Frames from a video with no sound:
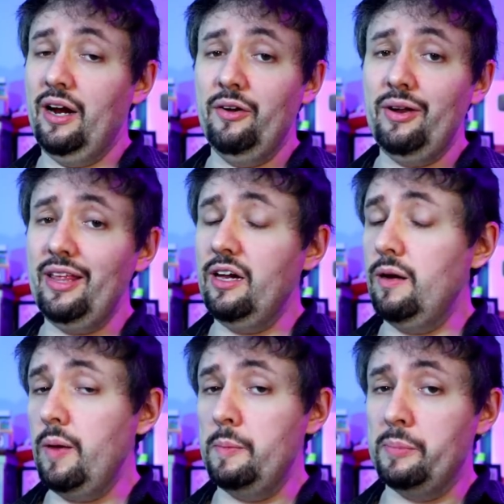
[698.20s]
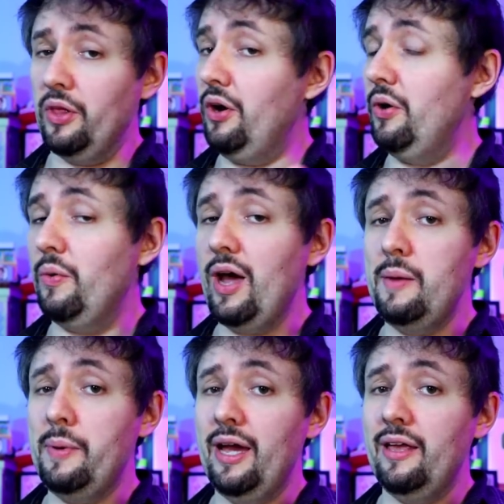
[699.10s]
Are you really going to be blown away
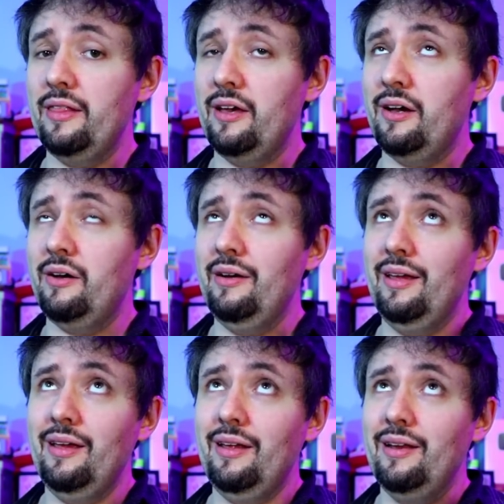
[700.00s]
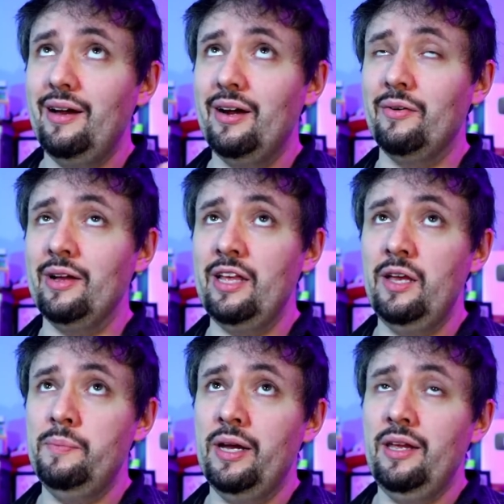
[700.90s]
by it, though? Not
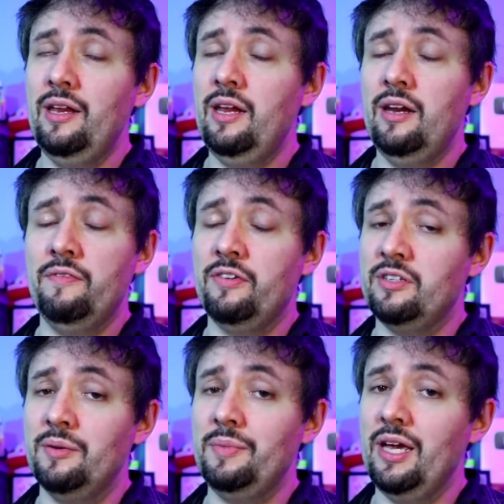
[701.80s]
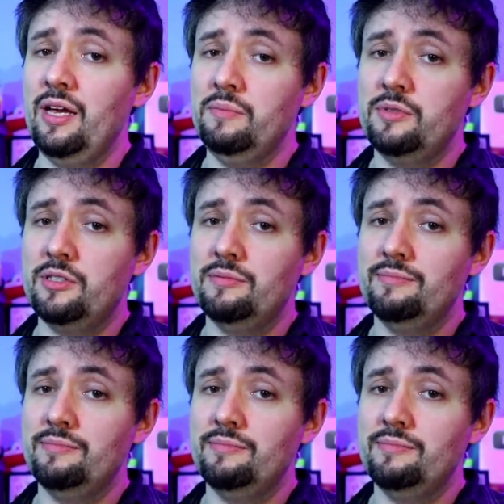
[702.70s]
really, but you need it for some games.